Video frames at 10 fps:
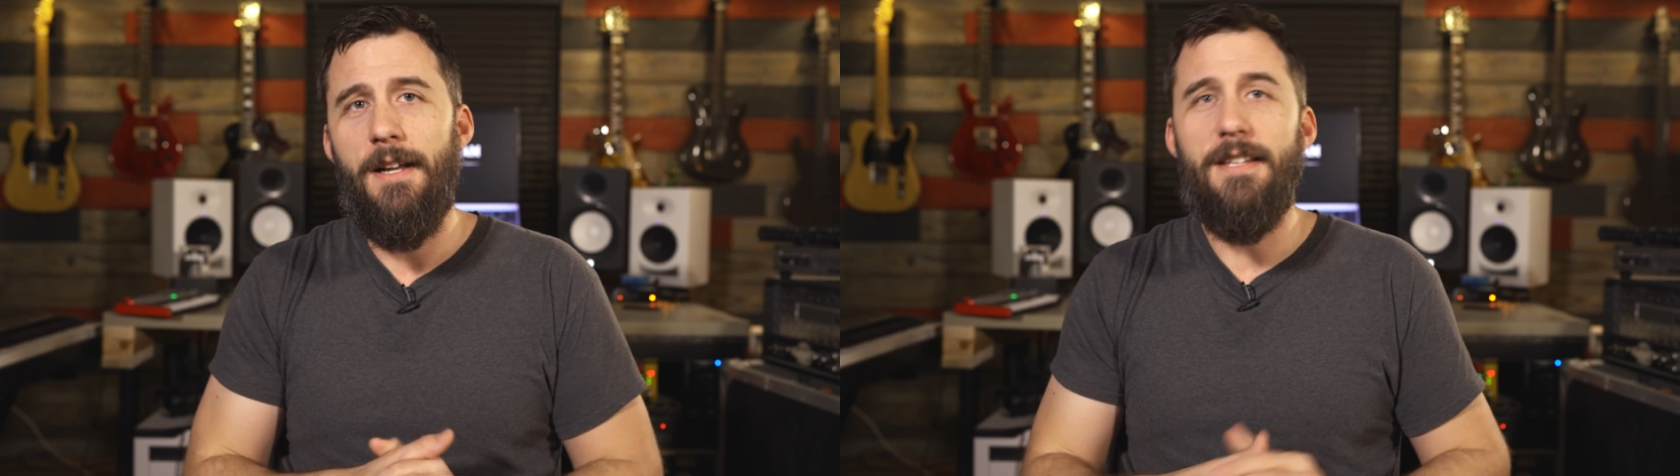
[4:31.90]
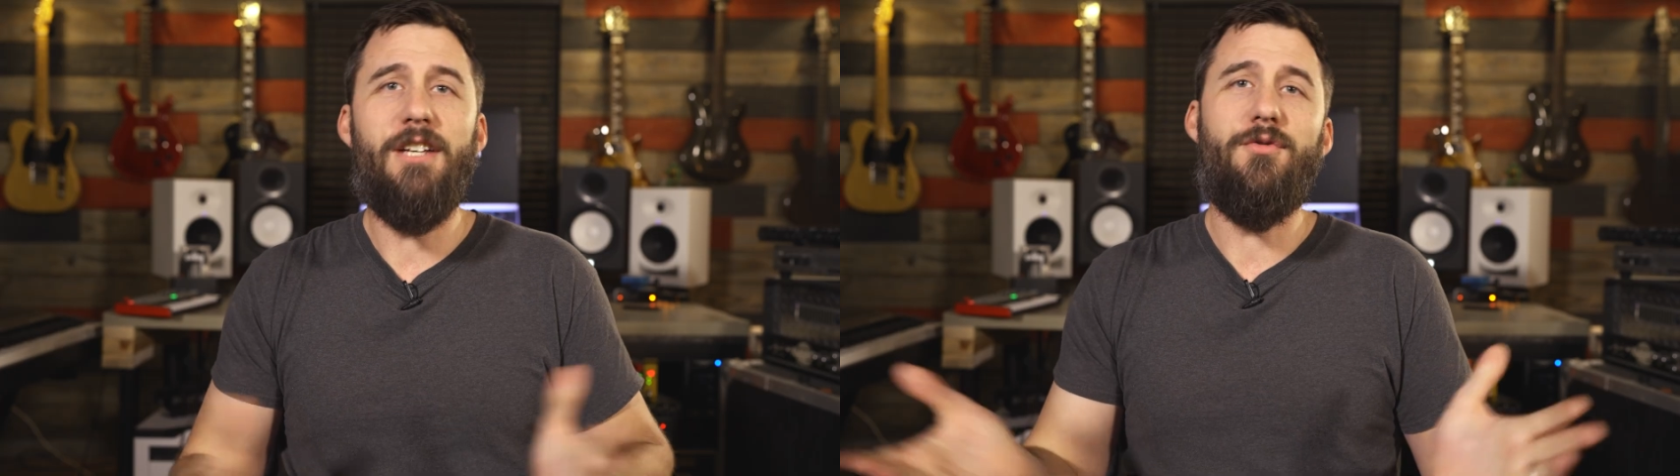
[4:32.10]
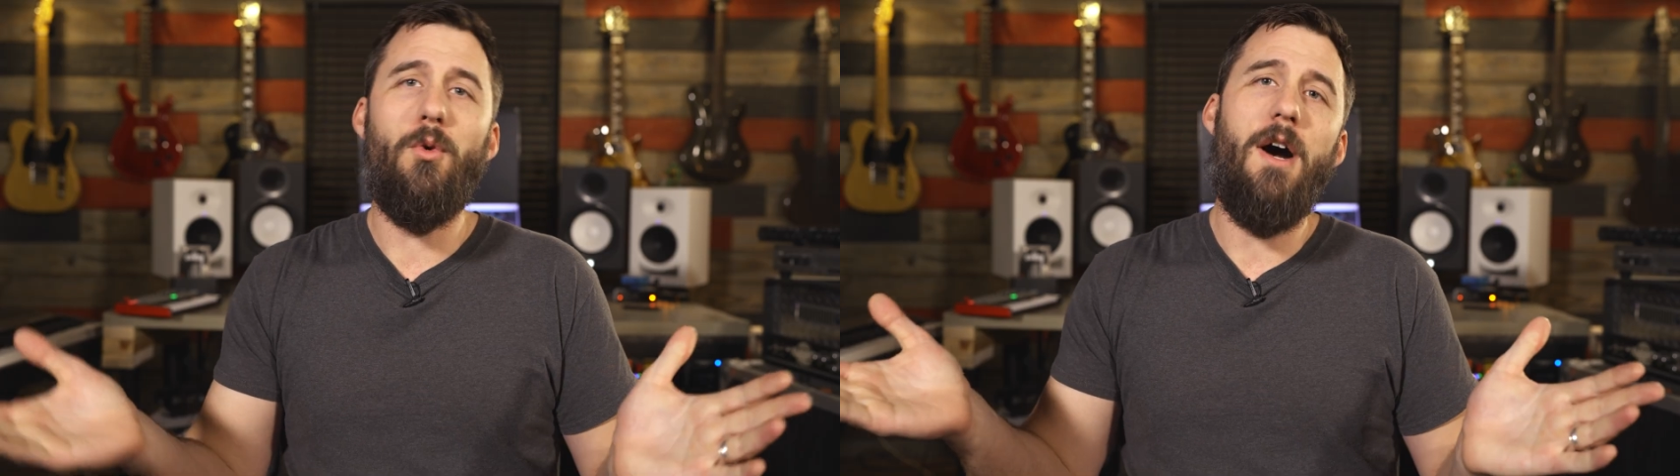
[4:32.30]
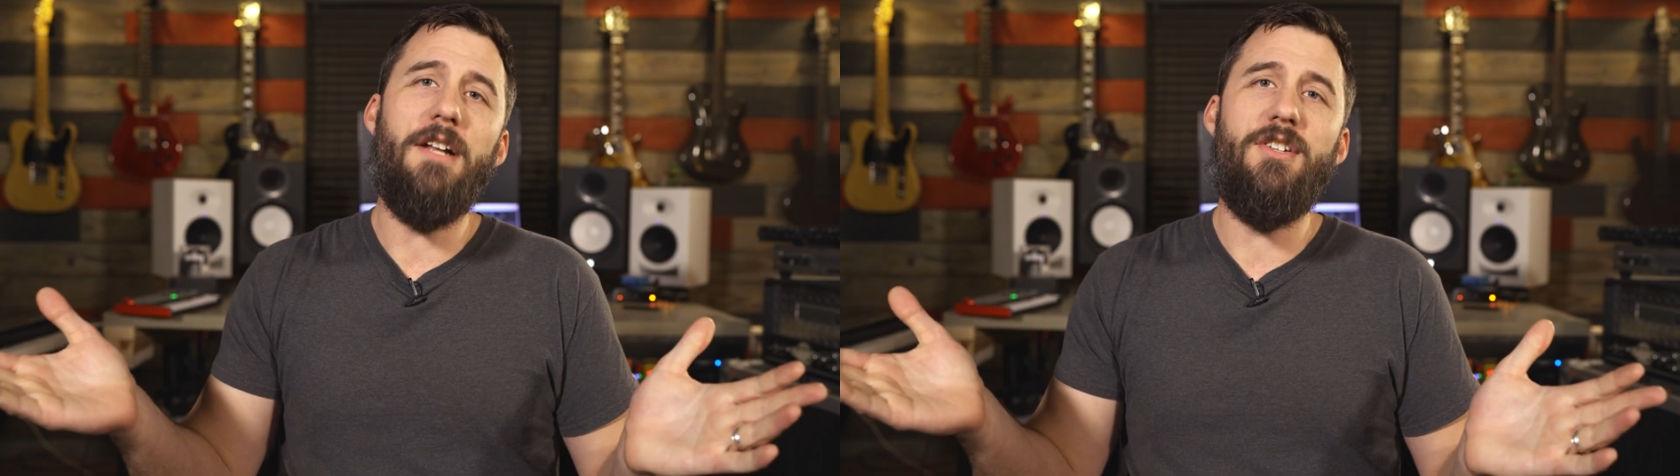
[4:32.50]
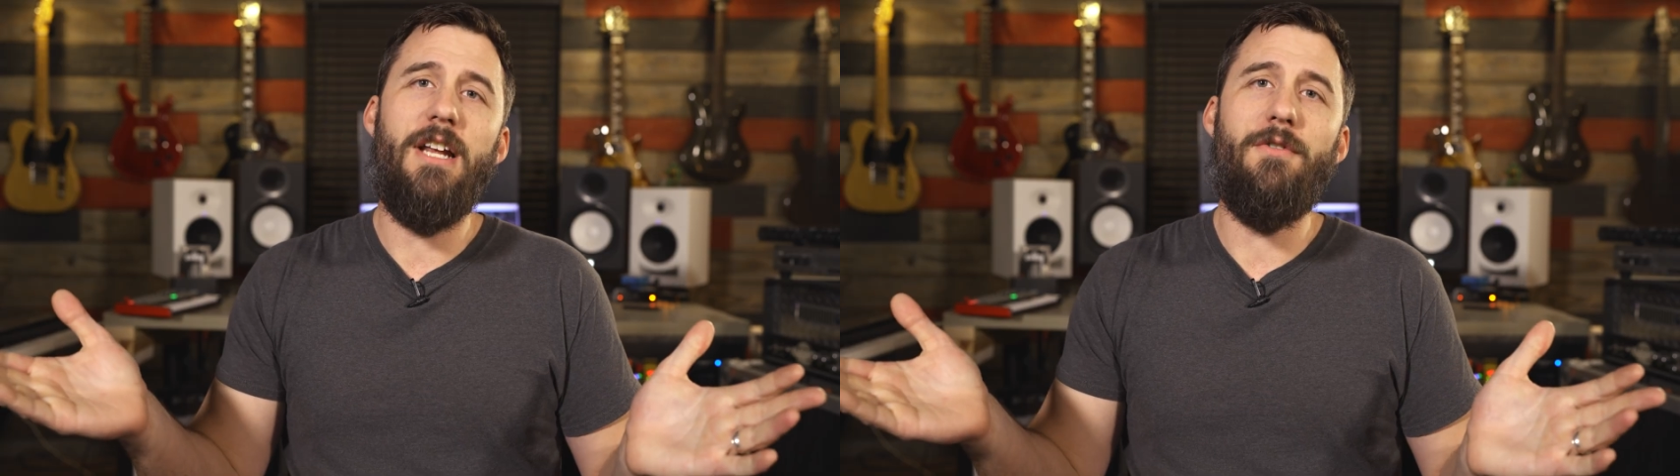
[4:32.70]
Thanks for
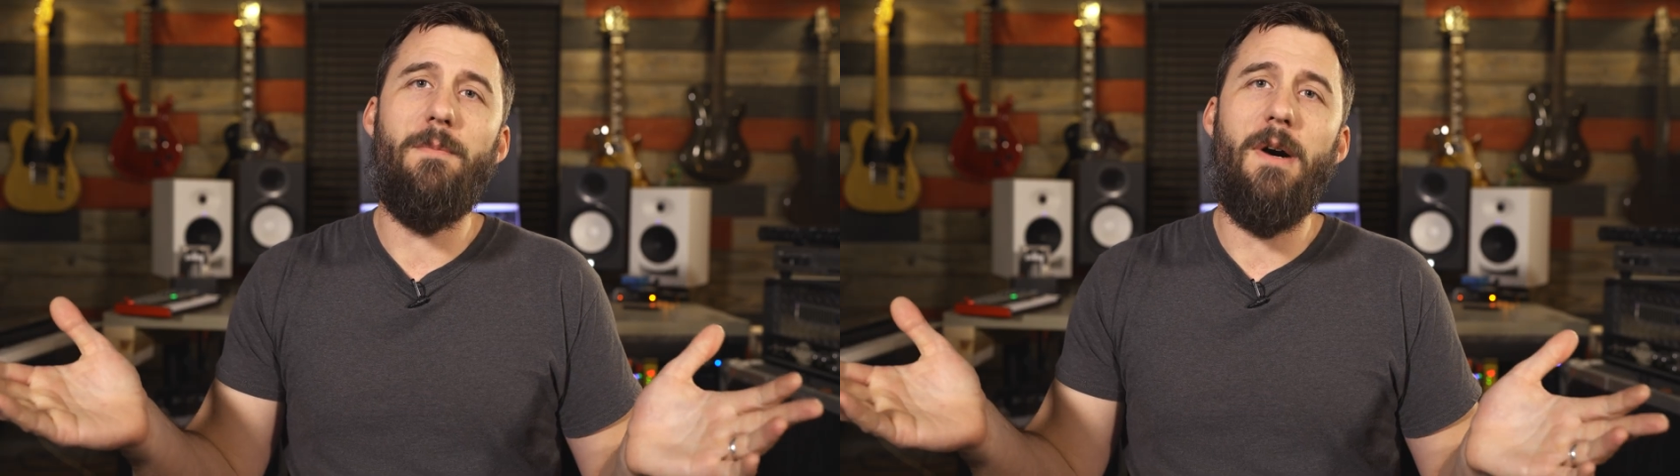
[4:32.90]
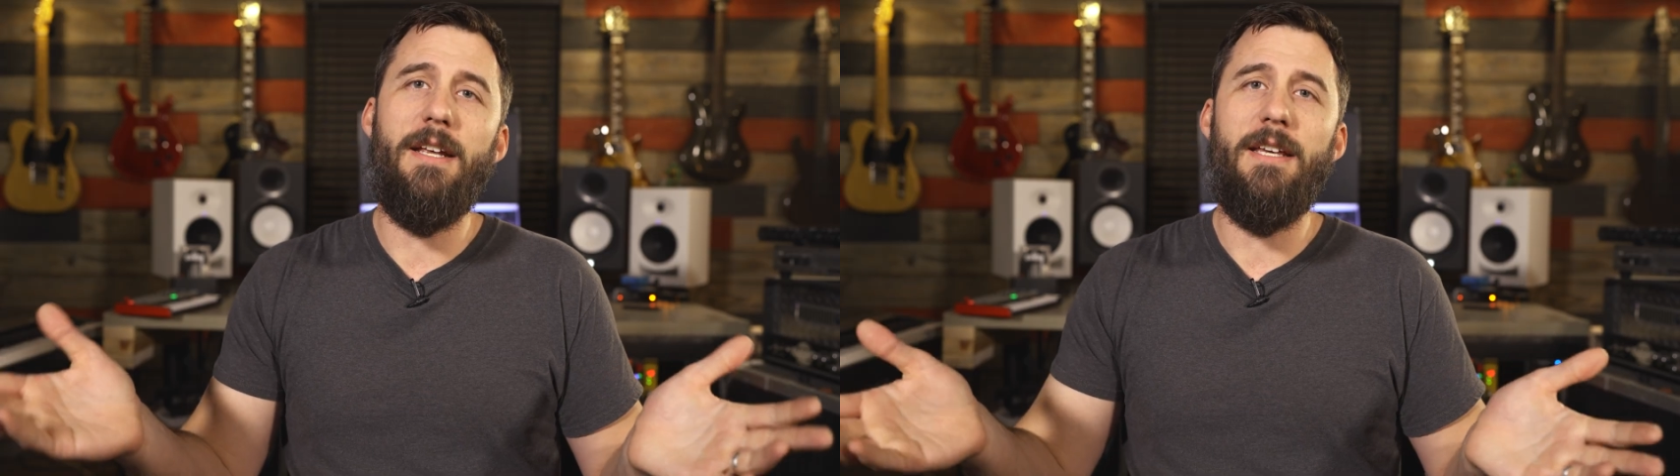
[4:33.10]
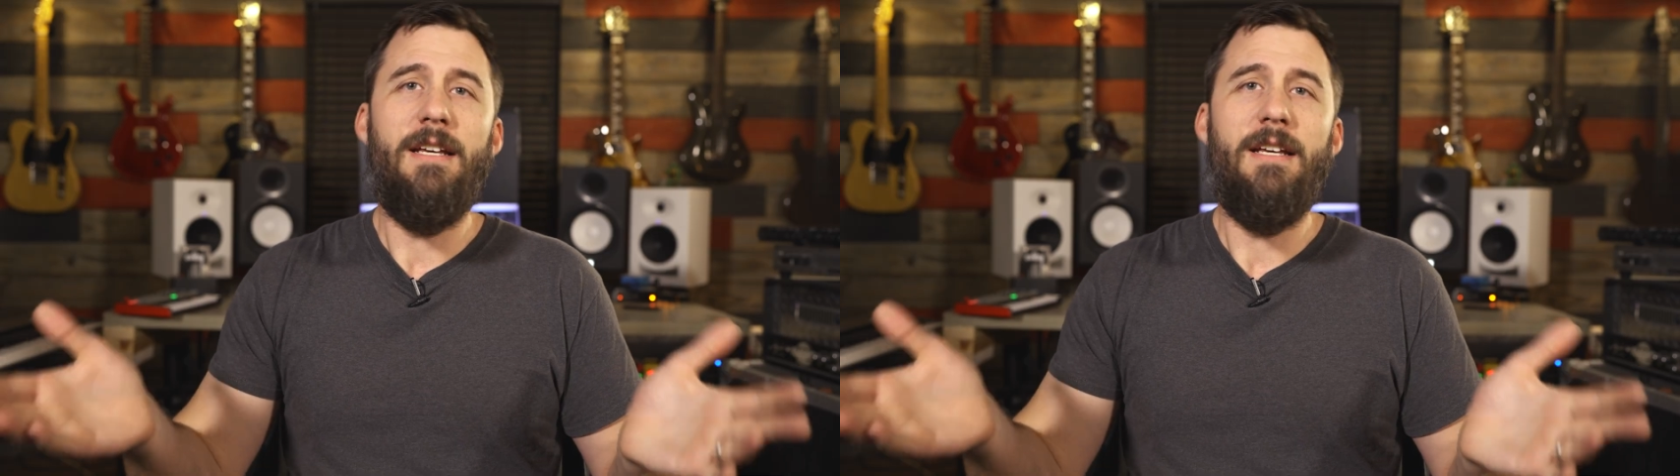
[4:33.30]
watching, everybody.